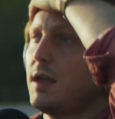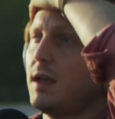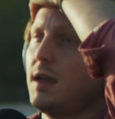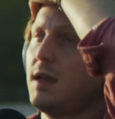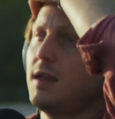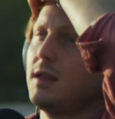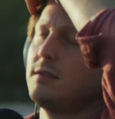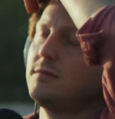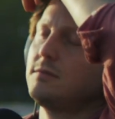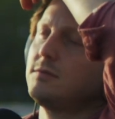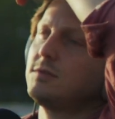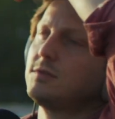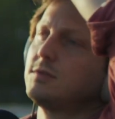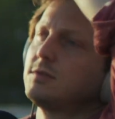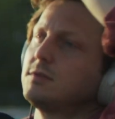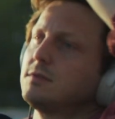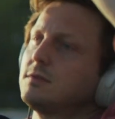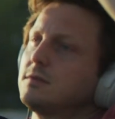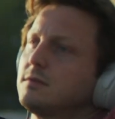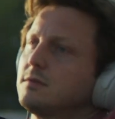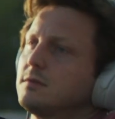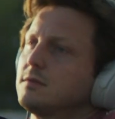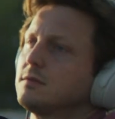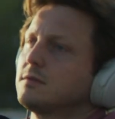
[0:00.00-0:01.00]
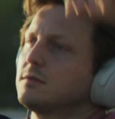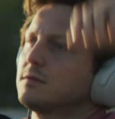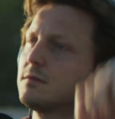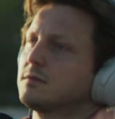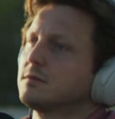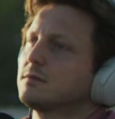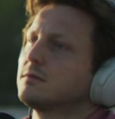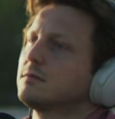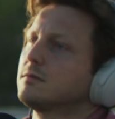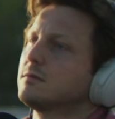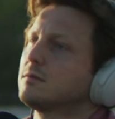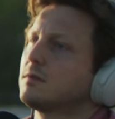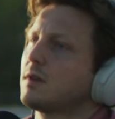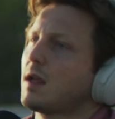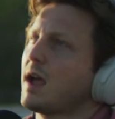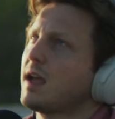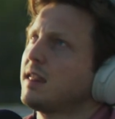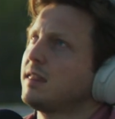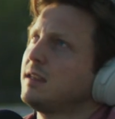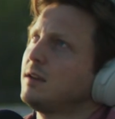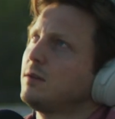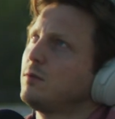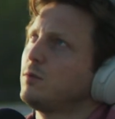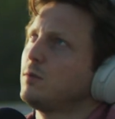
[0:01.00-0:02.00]
And I
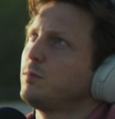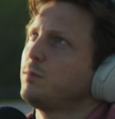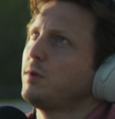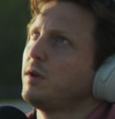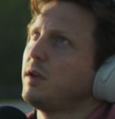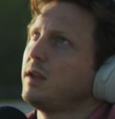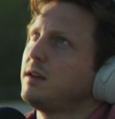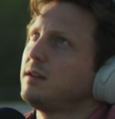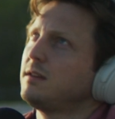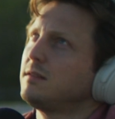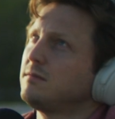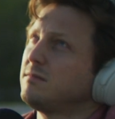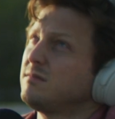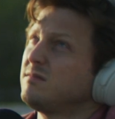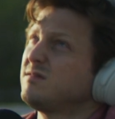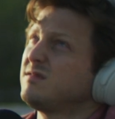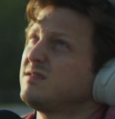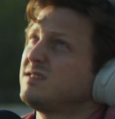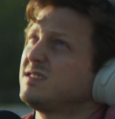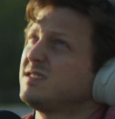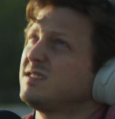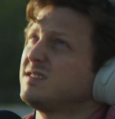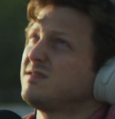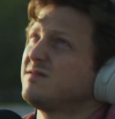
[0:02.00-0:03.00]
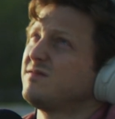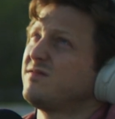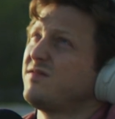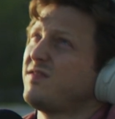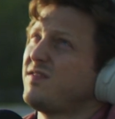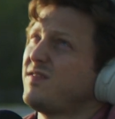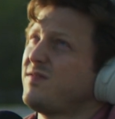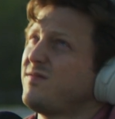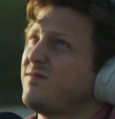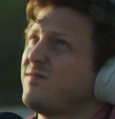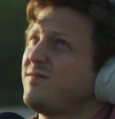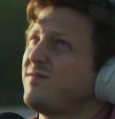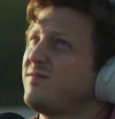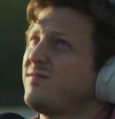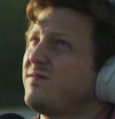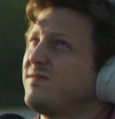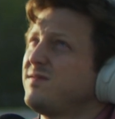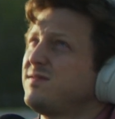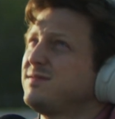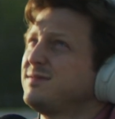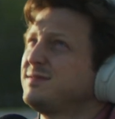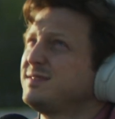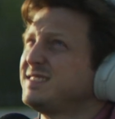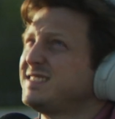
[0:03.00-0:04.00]
think we played it
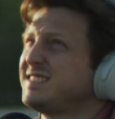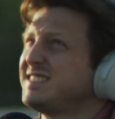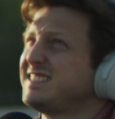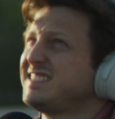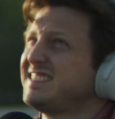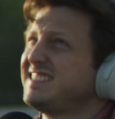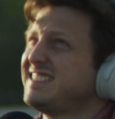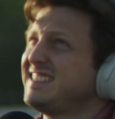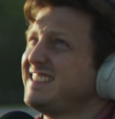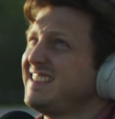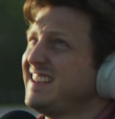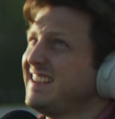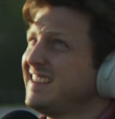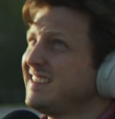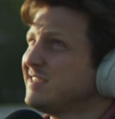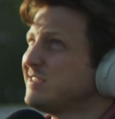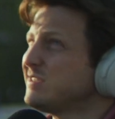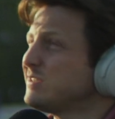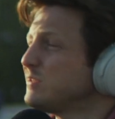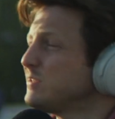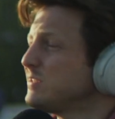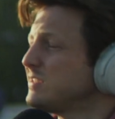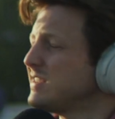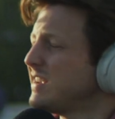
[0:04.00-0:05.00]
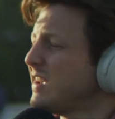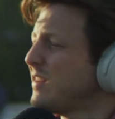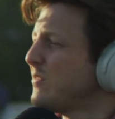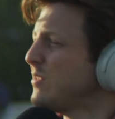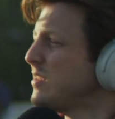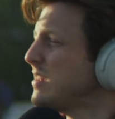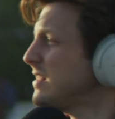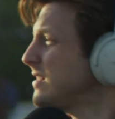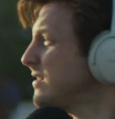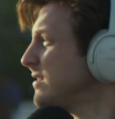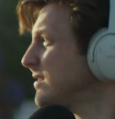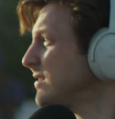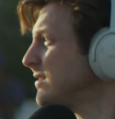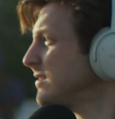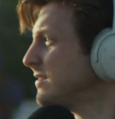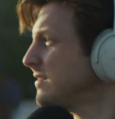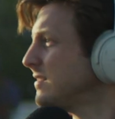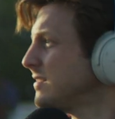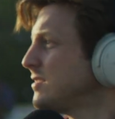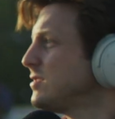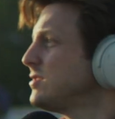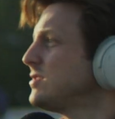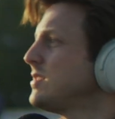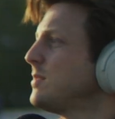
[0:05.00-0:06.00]
6 or 7
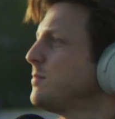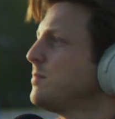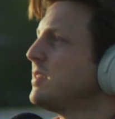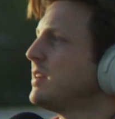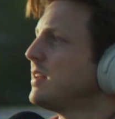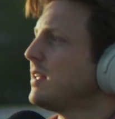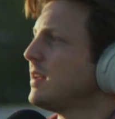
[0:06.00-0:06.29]
or something